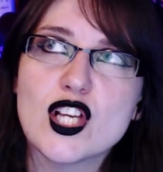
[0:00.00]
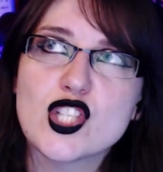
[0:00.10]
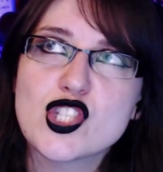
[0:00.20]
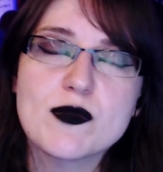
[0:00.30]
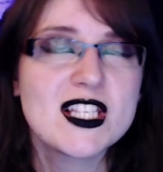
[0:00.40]

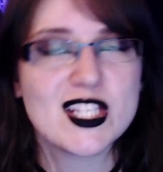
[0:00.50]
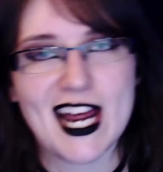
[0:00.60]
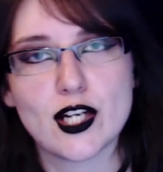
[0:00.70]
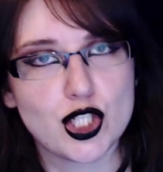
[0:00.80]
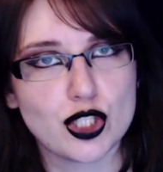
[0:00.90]

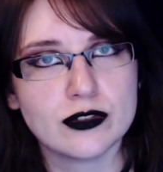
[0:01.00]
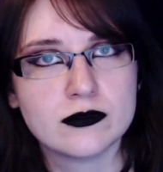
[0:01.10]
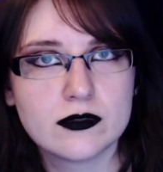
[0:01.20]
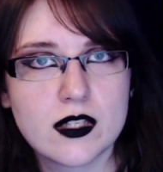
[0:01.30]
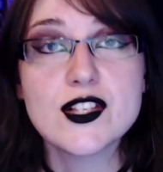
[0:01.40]
substantial,
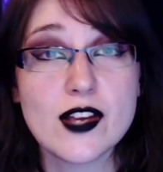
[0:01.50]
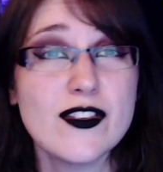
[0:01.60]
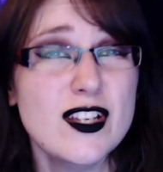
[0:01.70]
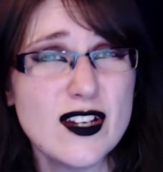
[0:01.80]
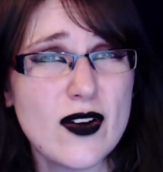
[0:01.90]
so
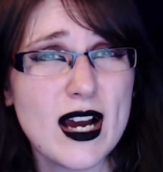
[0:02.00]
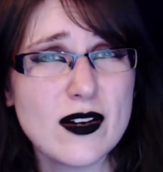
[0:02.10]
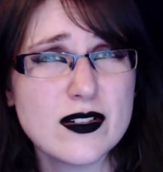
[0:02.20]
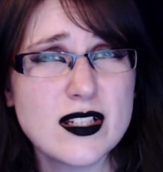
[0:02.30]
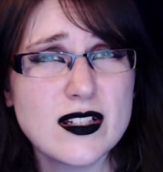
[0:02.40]
that you know
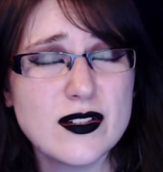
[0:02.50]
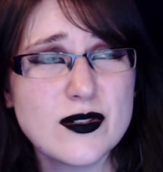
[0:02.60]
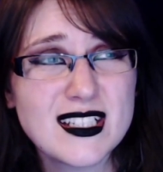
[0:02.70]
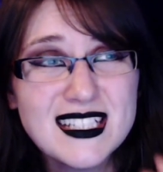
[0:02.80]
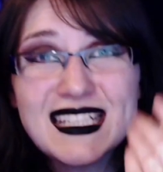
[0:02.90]
how to
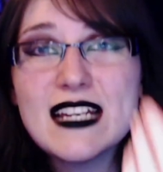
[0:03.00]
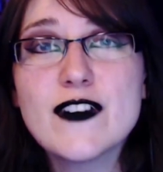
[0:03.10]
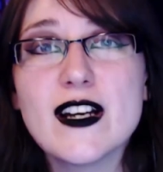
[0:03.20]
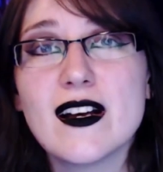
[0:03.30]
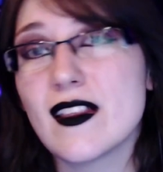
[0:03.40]

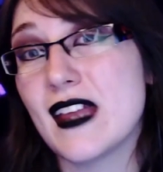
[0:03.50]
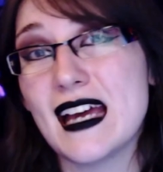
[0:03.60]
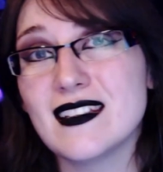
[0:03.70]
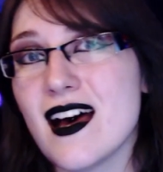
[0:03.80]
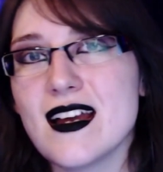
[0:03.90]
deliver
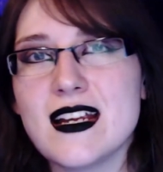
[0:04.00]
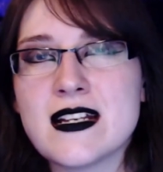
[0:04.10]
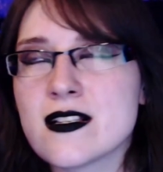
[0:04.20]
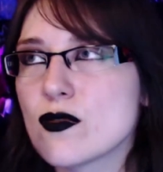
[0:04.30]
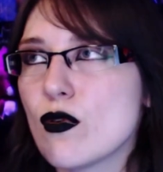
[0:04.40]
their
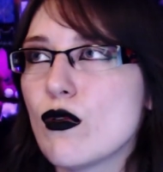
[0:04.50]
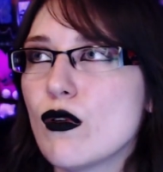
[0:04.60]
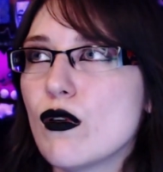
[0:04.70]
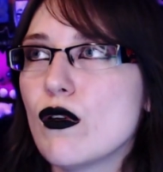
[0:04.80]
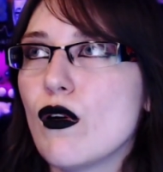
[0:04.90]
lines,
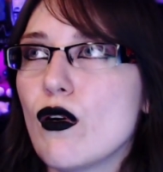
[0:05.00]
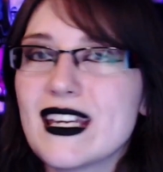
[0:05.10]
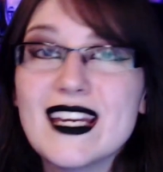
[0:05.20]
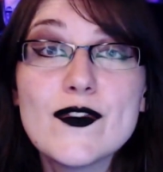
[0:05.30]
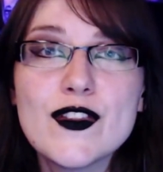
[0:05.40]
or
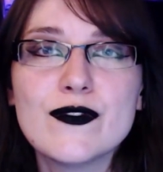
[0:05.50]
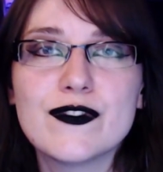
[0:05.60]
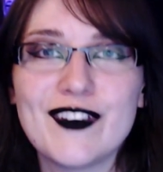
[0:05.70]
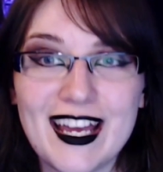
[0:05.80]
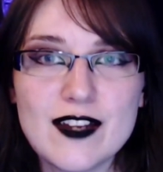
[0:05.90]
give them
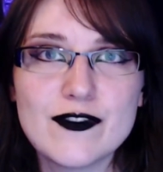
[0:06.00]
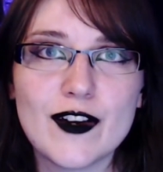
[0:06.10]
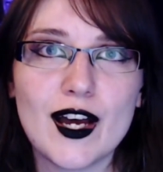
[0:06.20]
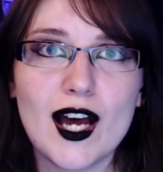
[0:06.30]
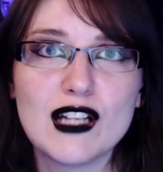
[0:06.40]

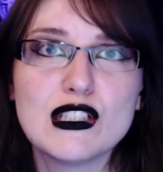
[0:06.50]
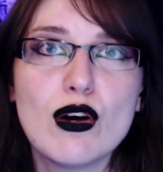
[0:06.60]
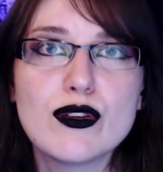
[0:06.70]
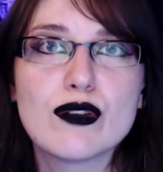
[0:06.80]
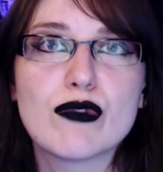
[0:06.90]
flavour along the